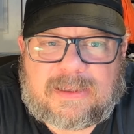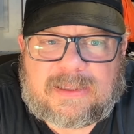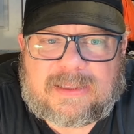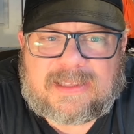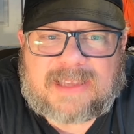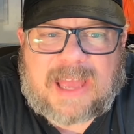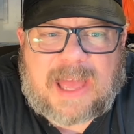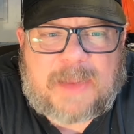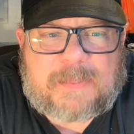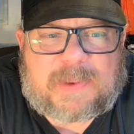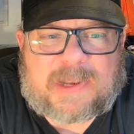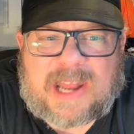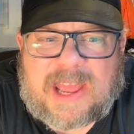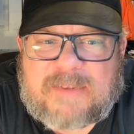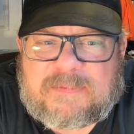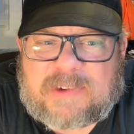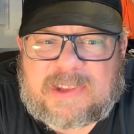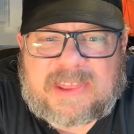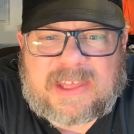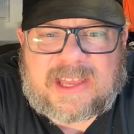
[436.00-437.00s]
Yeah, but
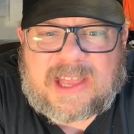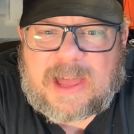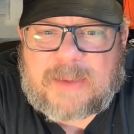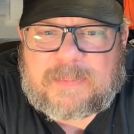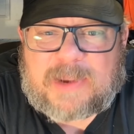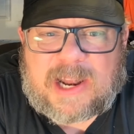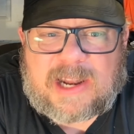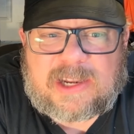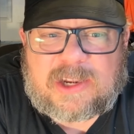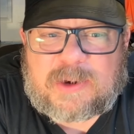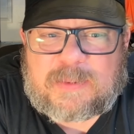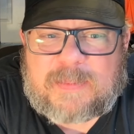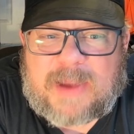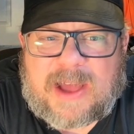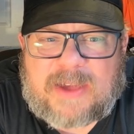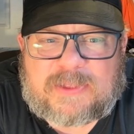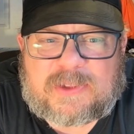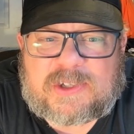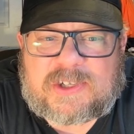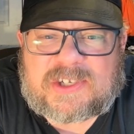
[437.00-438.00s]
everything coming out of your
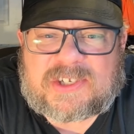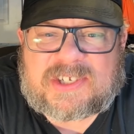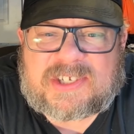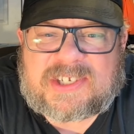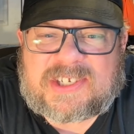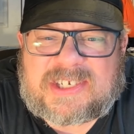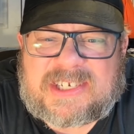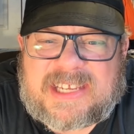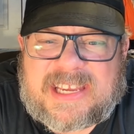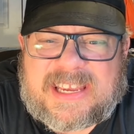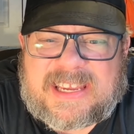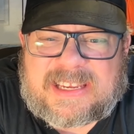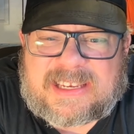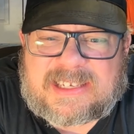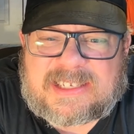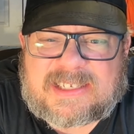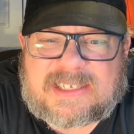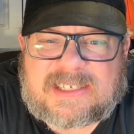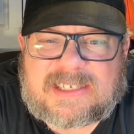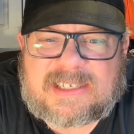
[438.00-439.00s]
mouth just
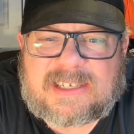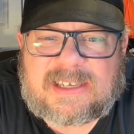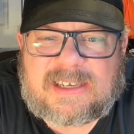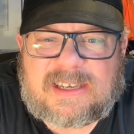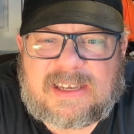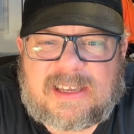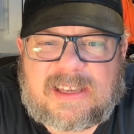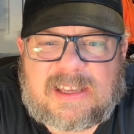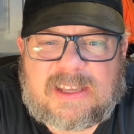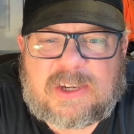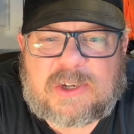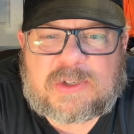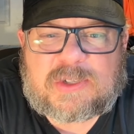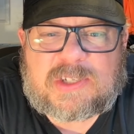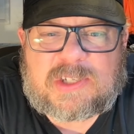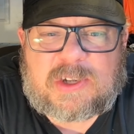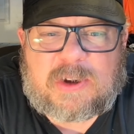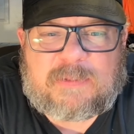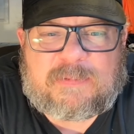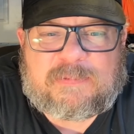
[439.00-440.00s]
stinks. You're
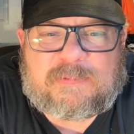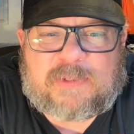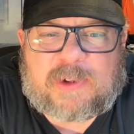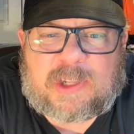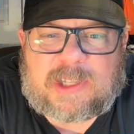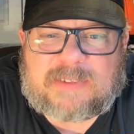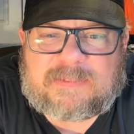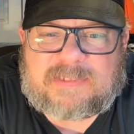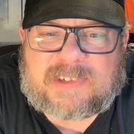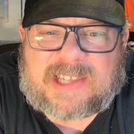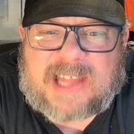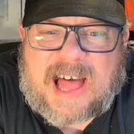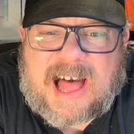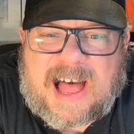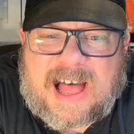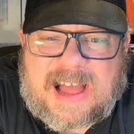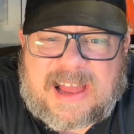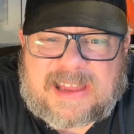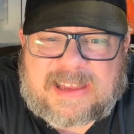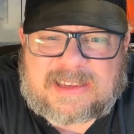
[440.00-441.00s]
so full of
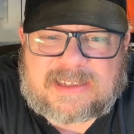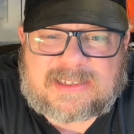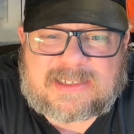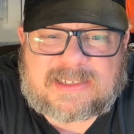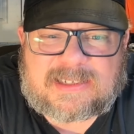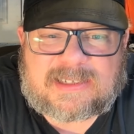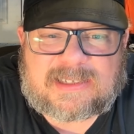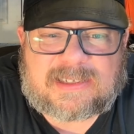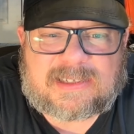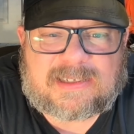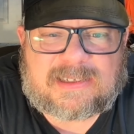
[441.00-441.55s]
lies.